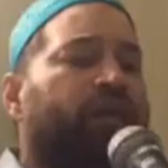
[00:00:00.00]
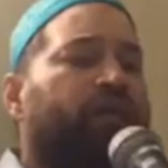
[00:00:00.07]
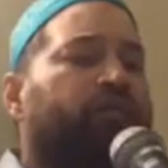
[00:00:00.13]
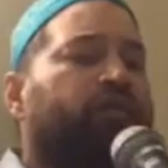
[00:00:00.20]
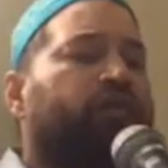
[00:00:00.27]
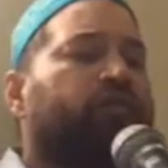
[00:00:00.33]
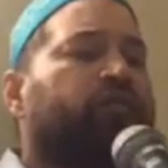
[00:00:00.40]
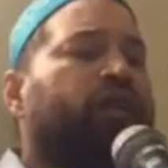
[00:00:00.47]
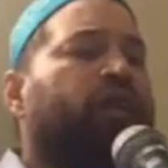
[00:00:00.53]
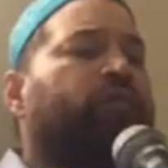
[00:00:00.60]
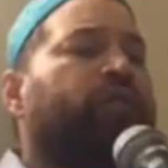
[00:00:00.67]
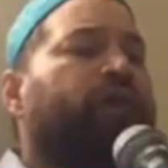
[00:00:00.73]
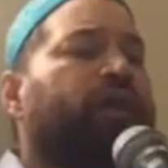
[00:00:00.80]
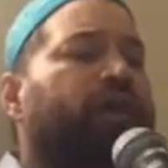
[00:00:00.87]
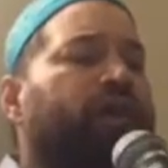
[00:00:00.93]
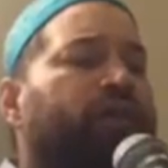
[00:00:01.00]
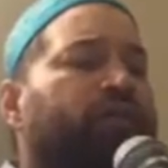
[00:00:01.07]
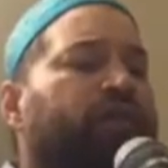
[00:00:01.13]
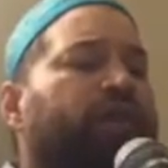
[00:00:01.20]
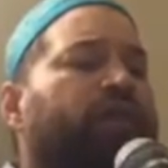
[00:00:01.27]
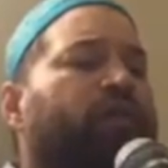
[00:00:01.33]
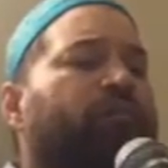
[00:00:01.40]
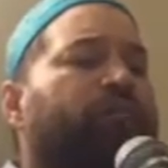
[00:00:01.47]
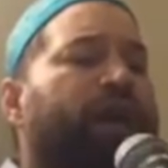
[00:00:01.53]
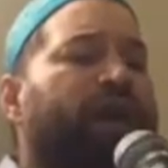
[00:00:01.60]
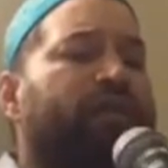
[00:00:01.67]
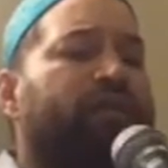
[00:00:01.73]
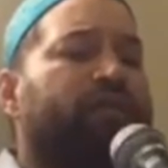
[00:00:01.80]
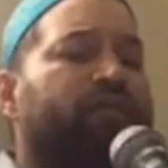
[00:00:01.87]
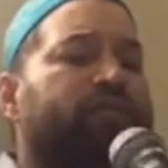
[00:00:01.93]
the tabi'een, the
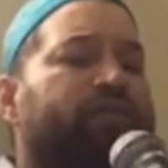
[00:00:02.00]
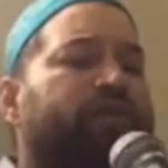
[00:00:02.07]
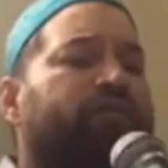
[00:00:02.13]
companions, the